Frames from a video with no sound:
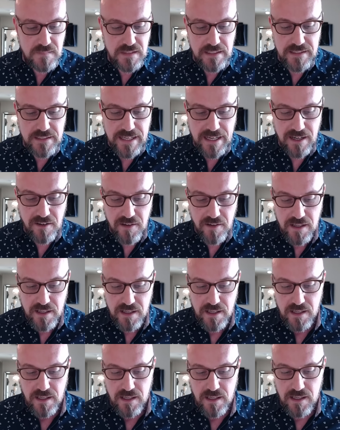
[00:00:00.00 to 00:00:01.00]
Now,
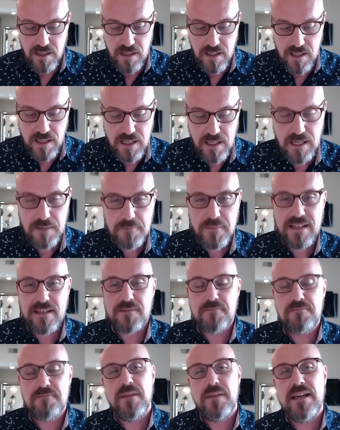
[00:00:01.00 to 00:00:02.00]

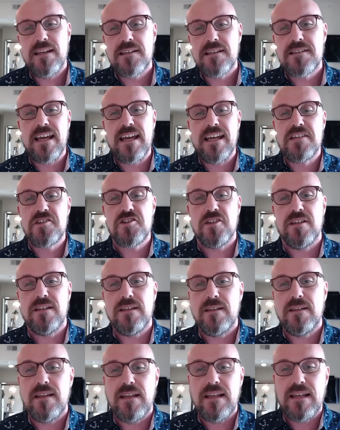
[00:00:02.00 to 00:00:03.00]

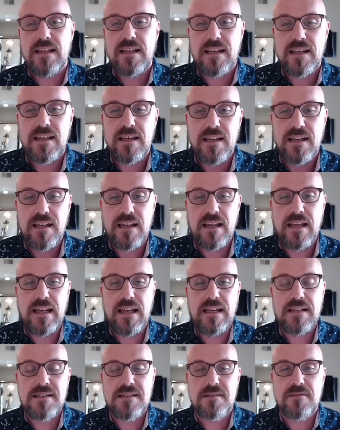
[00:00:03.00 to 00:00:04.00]
meditation
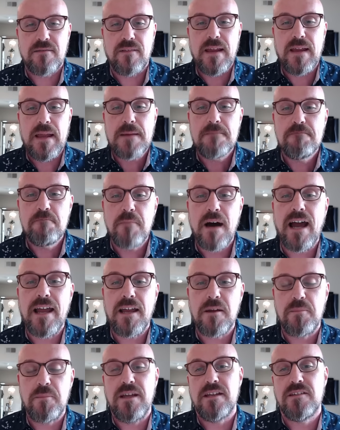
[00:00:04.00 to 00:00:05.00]
is, in my
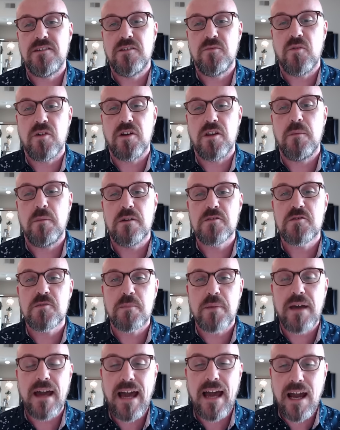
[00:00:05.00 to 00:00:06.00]
opinion, one of the most
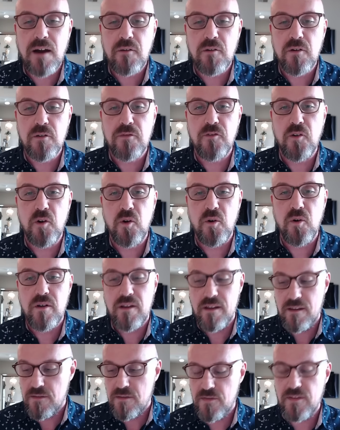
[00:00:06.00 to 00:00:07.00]
powerful
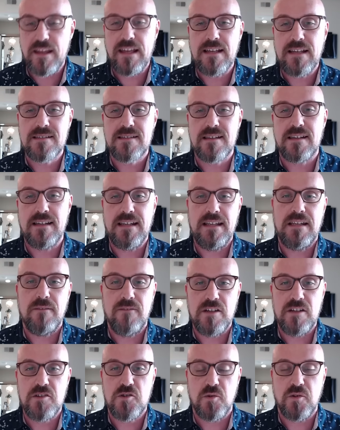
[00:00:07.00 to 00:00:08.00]
things that an
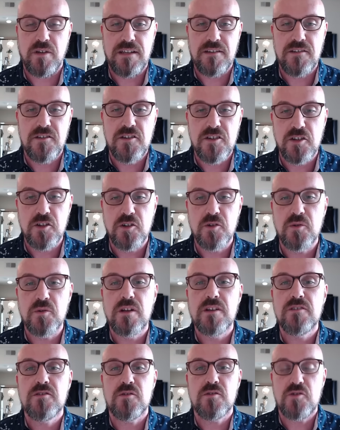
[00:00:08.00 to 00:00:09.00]
individual can do
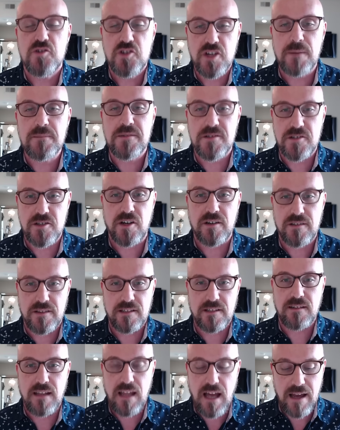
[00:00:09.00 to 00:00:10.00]
to jumpstart
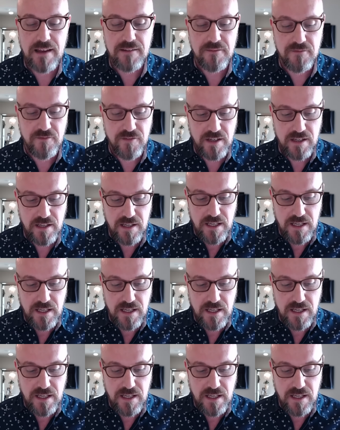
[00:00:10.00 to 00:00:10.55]
their life.